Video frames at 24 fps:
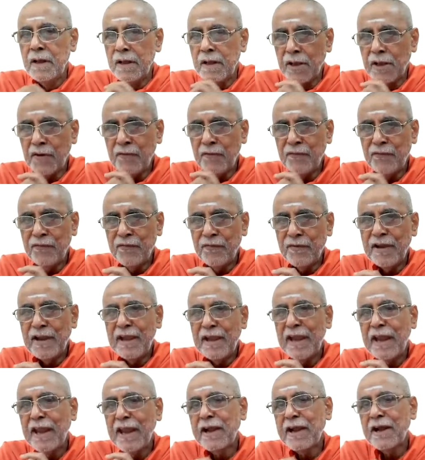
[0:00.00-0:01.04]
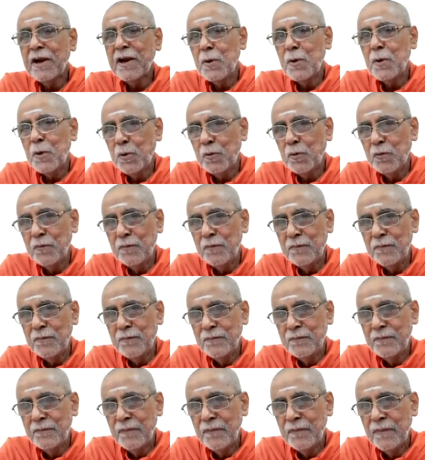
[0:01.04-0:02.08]
if taken to
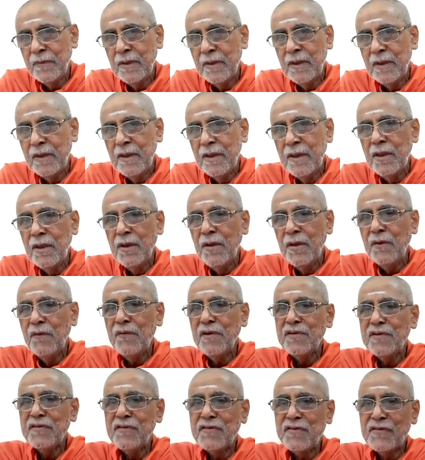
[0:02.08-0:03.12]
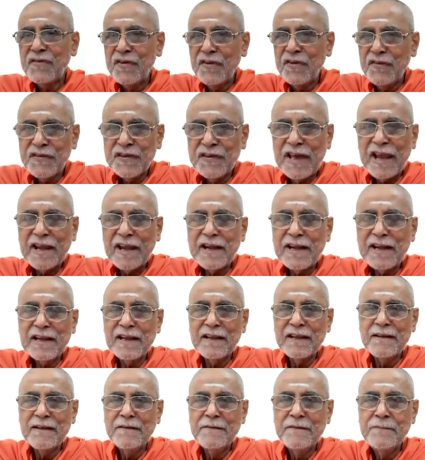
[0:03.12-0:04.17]
with
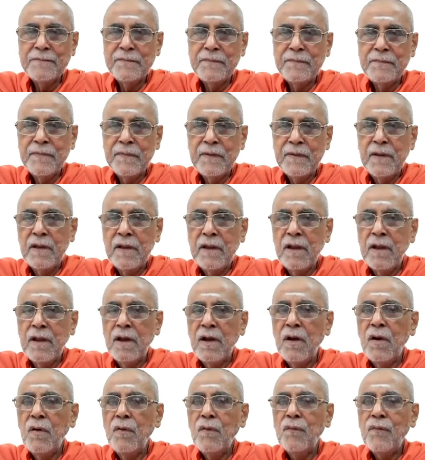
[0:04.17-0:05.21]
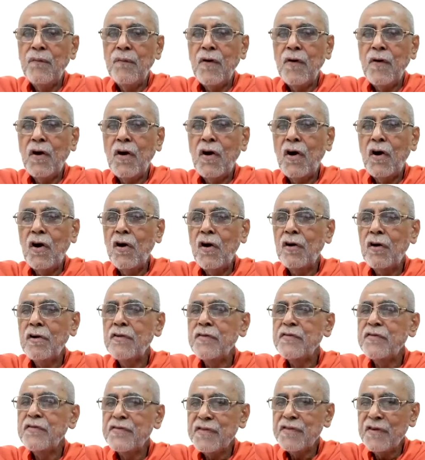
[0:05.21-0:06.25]
sincerity for
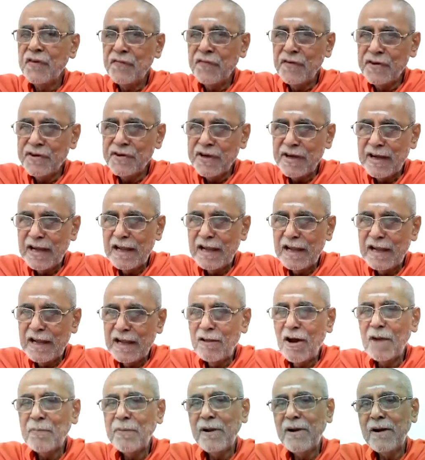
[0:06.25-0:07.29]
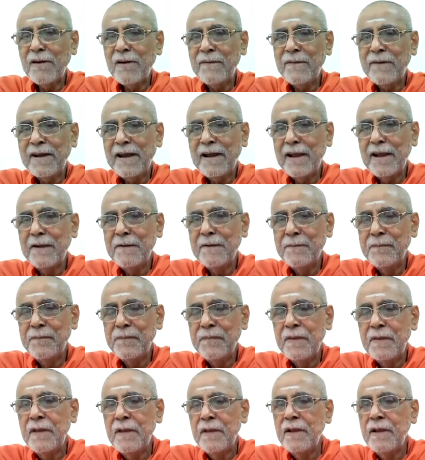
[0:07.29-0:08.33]
sufficient a long period of time,
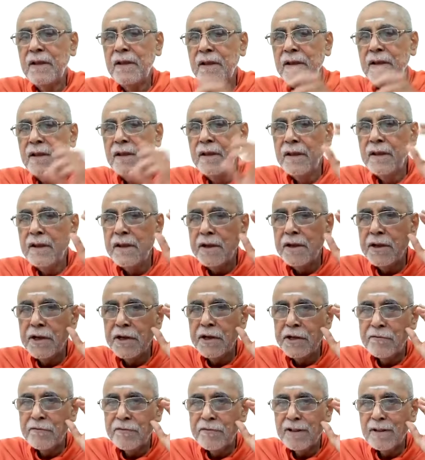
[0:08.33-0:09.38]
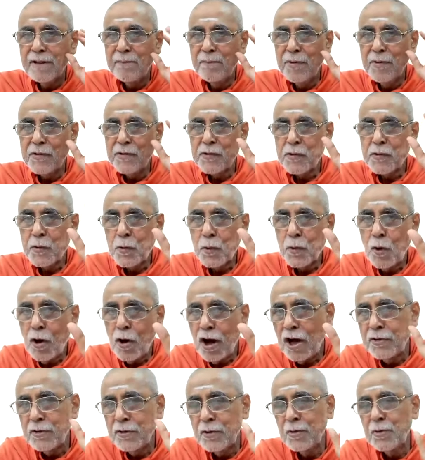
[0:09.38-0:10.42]
it will bestow
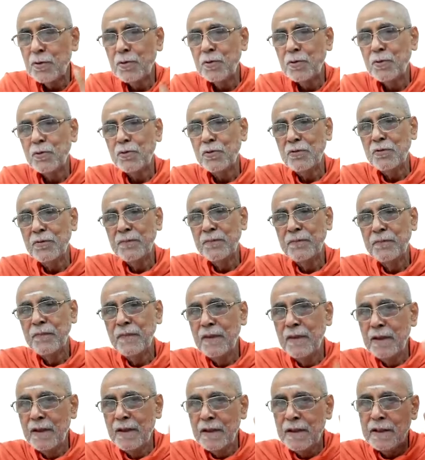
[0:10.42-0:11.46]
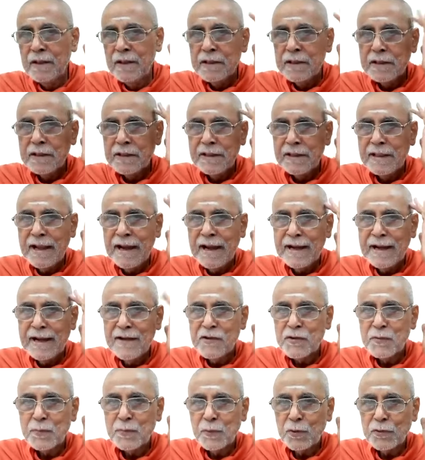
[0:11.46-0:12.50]
on you that
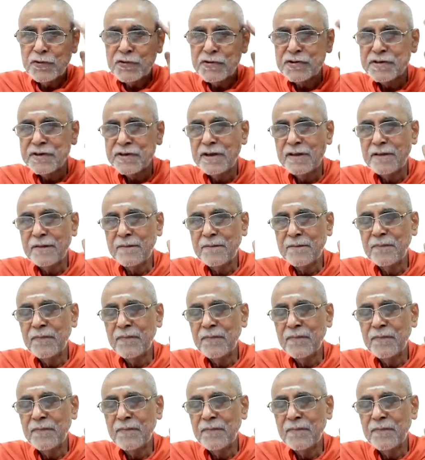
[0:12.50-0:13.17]
disposition